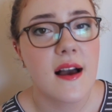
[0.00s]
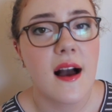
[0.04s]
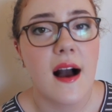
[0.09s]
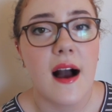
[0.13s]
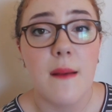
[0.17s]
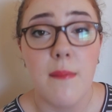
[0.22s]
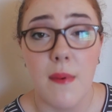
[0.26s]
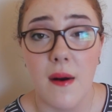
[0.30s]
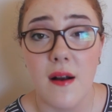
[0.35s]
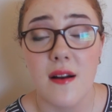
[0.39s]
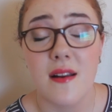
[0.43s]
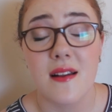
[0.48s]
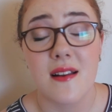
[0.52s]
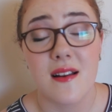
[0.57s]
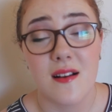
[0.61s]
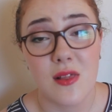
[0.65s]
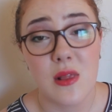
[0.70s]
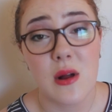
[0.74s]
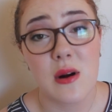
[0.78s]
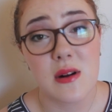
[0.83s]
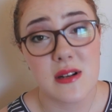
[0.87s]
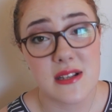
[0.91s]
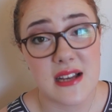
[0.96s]
I bought it a
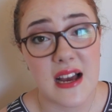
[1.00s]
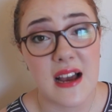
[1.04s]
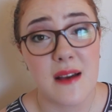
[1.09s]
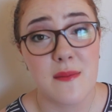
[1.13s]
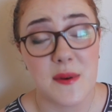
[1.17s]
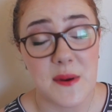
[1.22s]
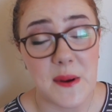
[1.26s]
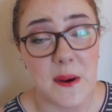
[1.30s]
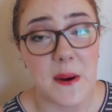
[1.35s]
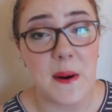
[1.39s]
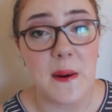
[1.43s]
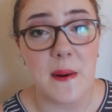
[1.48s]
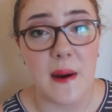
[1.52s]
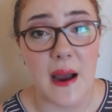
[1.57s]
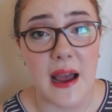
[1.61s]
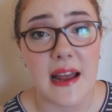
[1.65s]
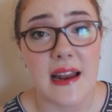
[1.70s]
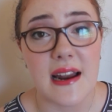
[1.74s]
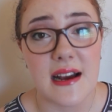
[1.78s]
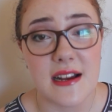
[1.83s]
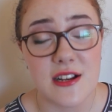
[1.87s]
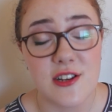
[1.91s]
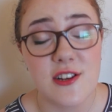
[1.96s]
long time ago
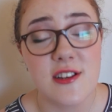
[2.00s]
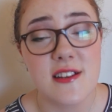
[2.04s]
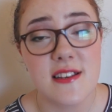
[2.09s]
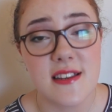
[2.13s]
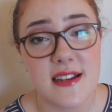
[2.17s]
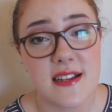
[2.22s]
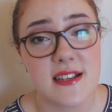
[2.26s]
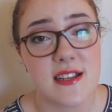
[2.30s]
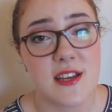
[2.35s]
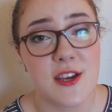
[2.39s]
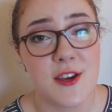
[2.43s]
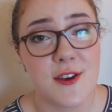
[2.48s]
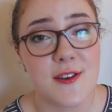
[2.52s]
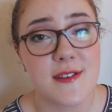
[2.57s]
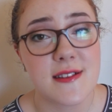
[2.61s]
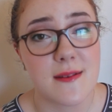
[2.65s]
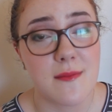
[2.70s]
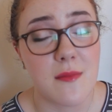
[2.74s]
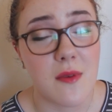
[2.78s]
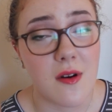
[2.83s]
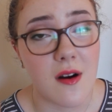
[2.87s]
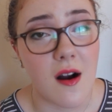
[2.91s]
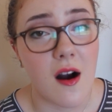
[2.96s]
and I just need to use
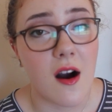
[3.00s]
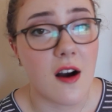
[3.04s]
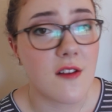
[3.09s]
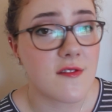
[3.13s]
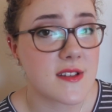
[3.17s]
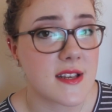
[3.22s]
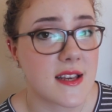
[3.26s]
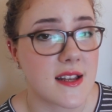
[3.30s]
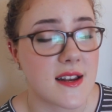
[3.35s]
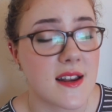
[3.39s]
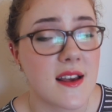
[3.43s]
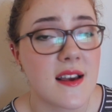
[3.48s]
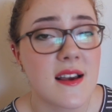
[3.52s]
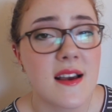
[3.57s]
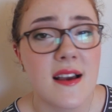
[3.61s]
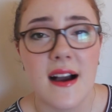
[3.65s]
it more often.